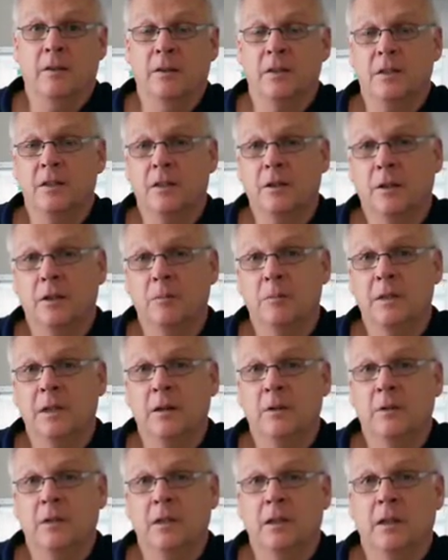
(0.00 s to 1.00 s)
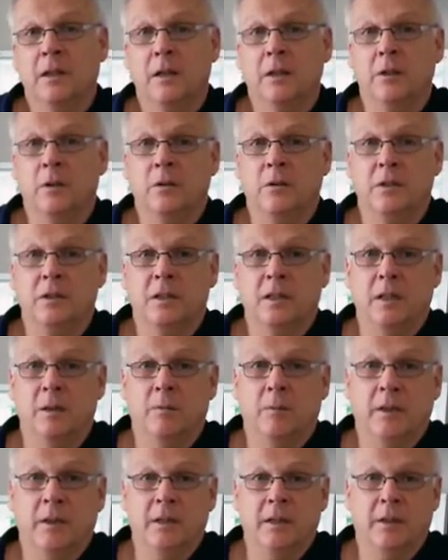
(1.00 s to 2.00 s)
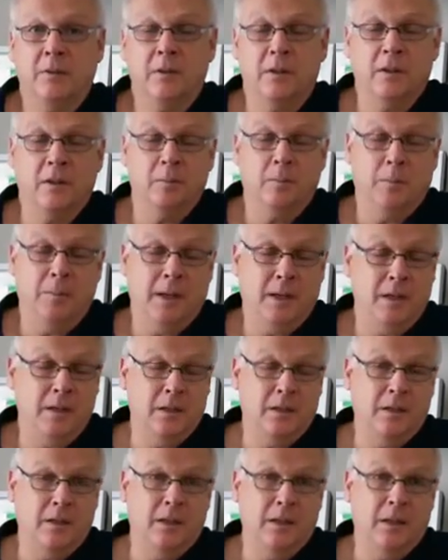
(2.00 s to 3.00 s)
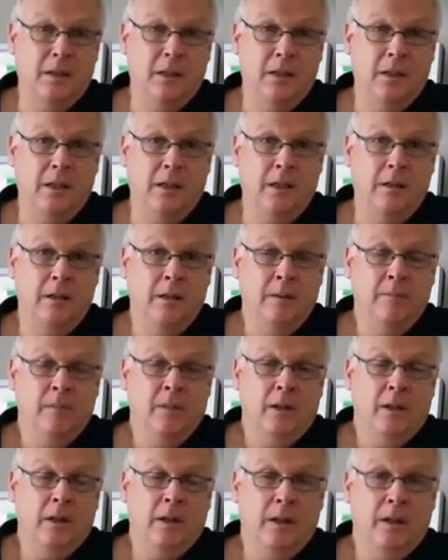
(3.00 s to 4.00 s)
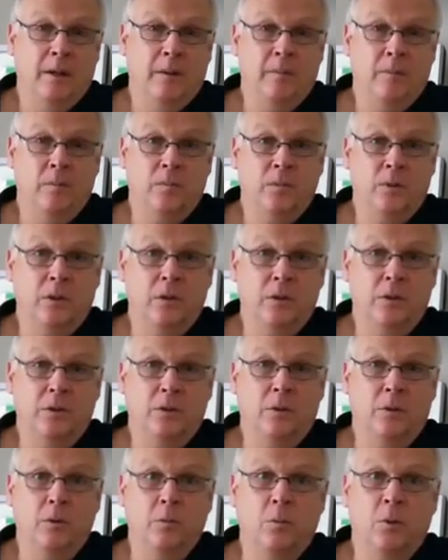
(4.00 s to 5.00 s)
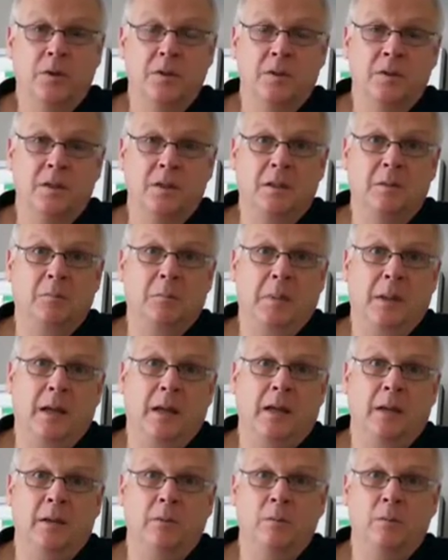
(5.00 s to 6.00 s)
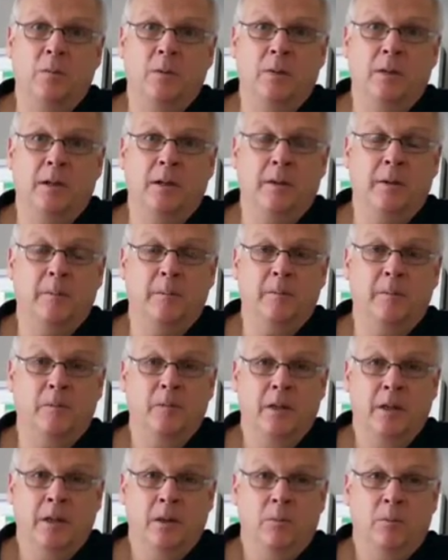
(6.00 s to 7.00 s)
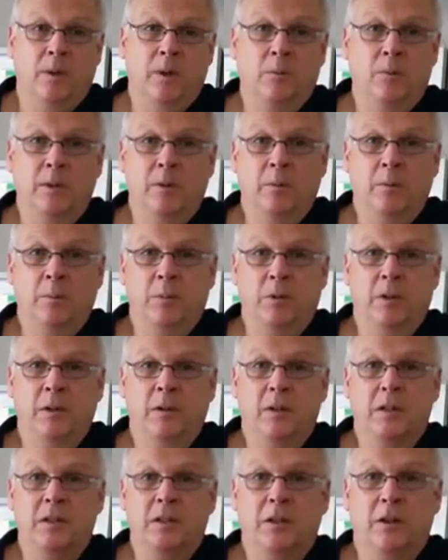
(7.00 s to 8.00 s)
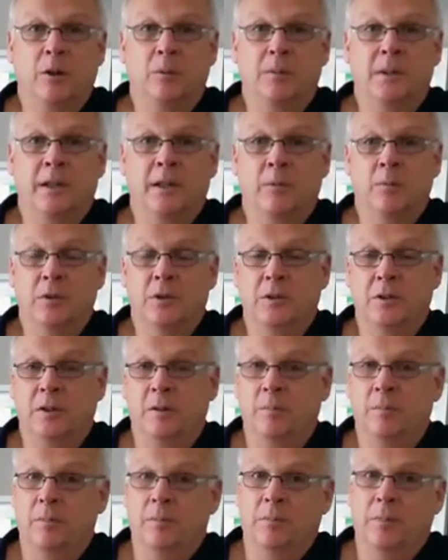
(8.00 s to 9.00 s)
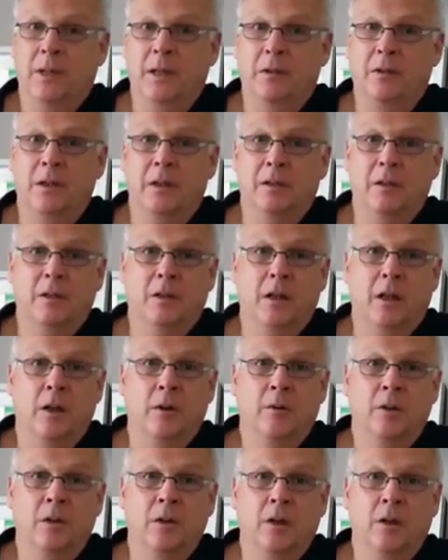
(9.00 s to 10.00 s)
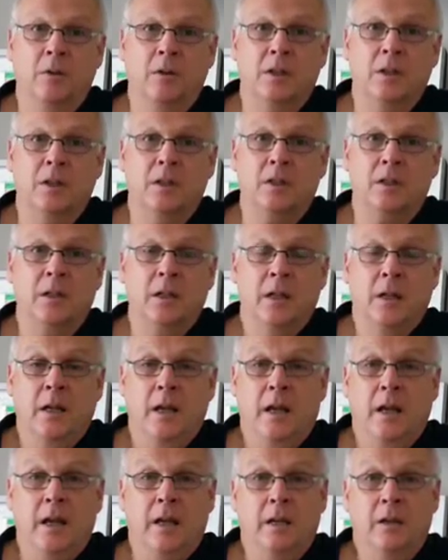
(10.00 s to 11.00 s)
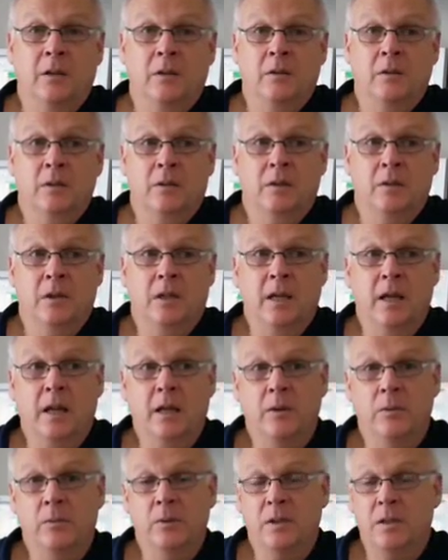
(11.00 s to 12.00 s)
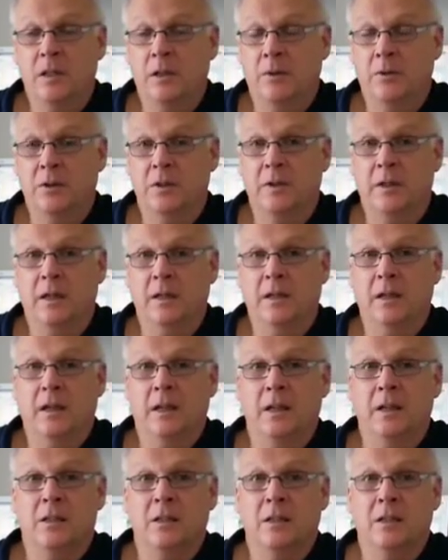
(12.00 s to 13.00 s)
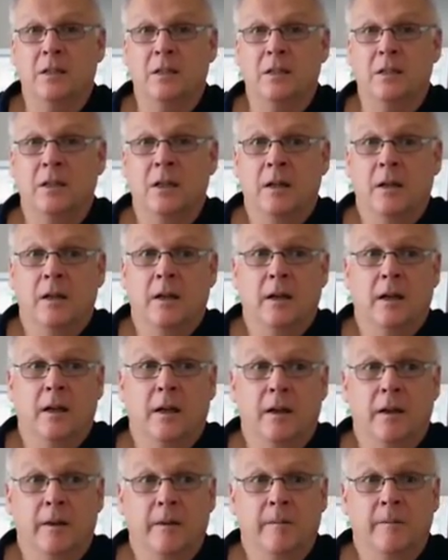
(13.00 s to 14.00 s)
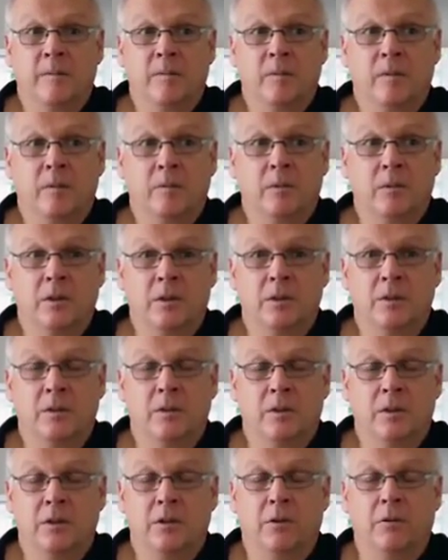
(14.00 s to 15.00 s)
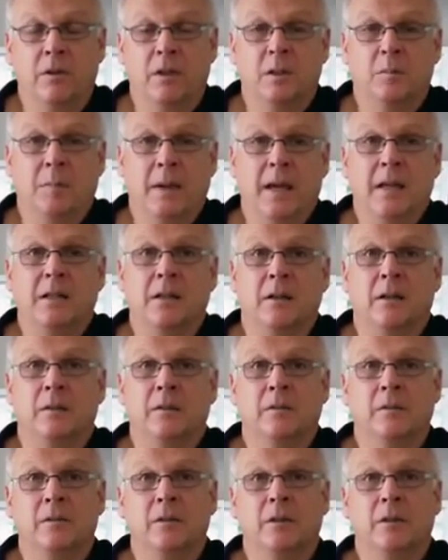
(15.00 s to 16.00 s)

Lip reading: get the scope down the ear, you could see right down to the base of the ear, The dog wasn't in pain when we were putting the scope down, which is a big thing that the owner noticed, and the end result of that case is the dog is better.